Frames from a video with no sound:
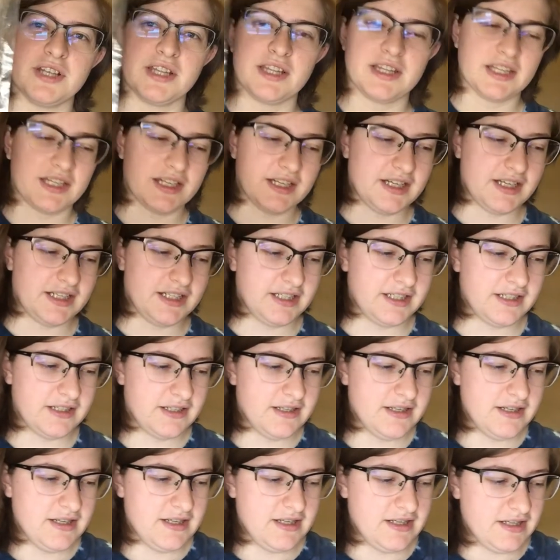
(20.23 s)
or anything on it.
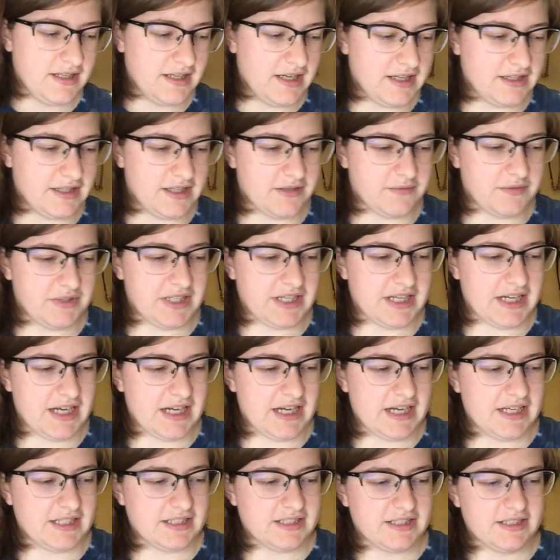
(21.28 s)
And then we
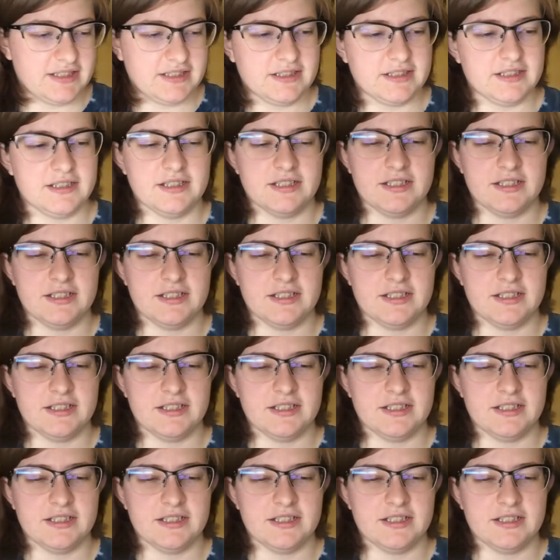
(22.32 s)
got